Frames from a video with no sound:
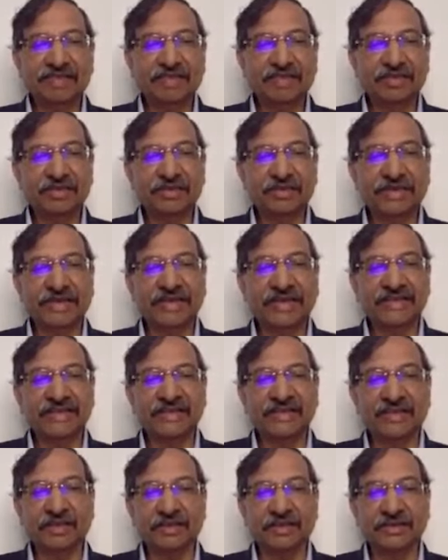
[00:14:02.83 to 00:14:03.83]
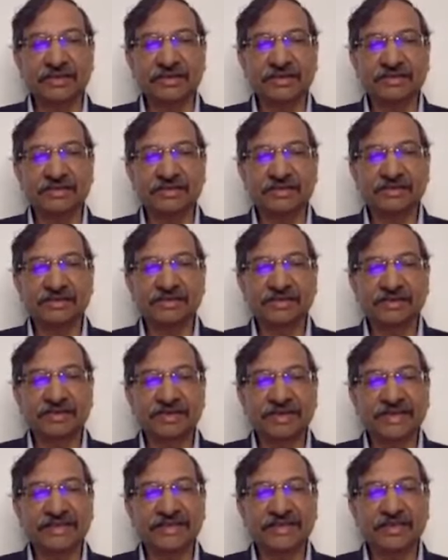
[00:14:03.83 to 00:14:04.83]
when you connect the dots
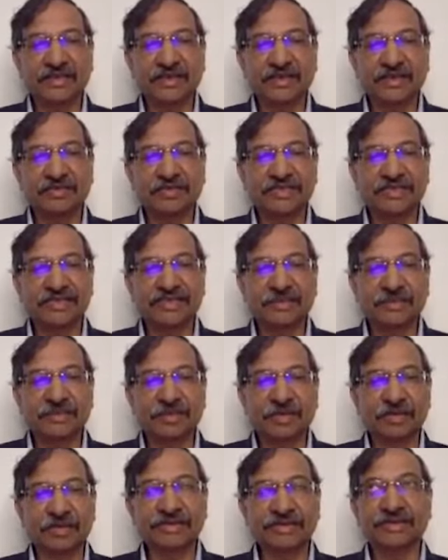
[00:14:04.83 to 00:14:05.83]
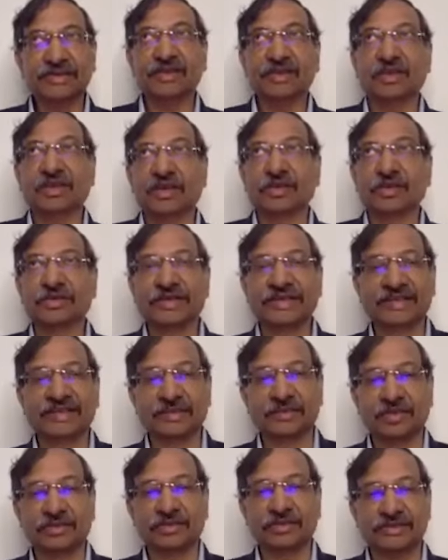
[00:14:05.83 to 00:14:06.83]
within the box or outside
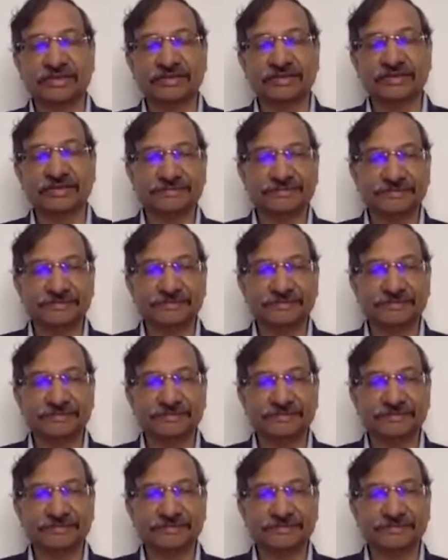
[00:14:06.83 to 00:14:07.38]
the box.